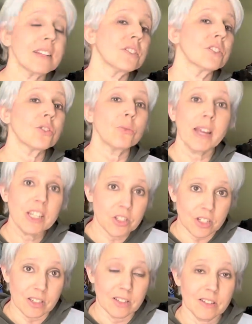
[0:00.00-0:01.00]

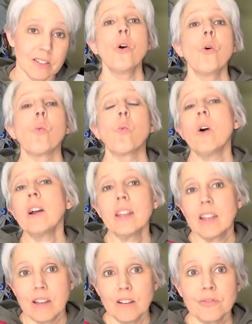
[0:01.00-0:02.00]
situation? What
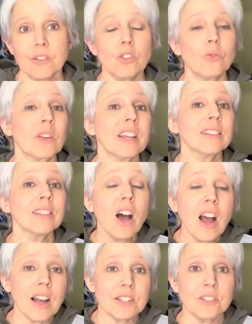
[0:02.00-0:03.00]
if you get
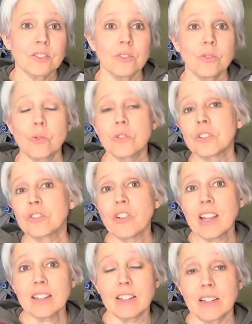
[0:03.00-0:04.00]
lost or
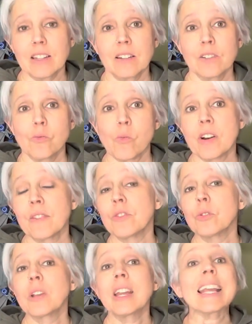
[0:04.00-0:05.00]
stranded? What if
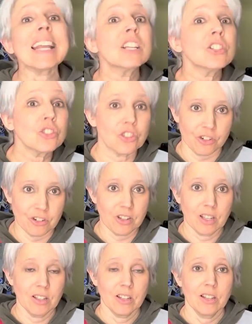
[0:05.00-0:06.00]
you get injured?
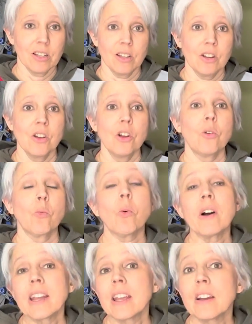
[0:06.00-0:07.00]

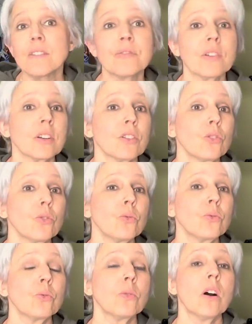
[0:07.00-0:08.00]
What if
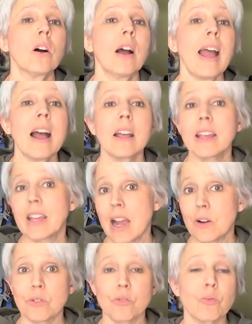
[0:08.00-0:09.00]
you
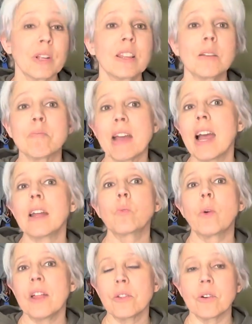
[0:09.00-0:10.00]
encounter really bad
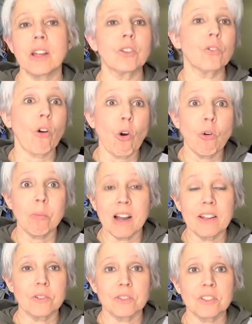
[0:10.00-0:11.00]
weather and you're all
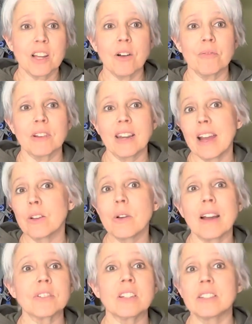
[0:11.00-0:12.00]
by yourself and now you
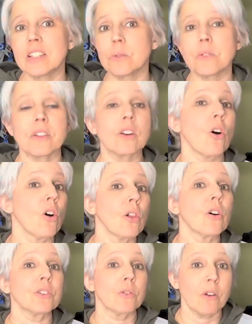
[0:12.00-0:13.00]
have to deal with it all
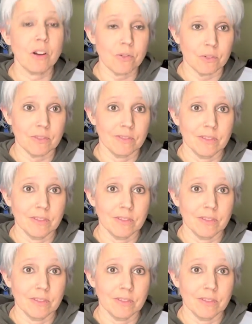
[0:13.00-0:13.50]
on your own?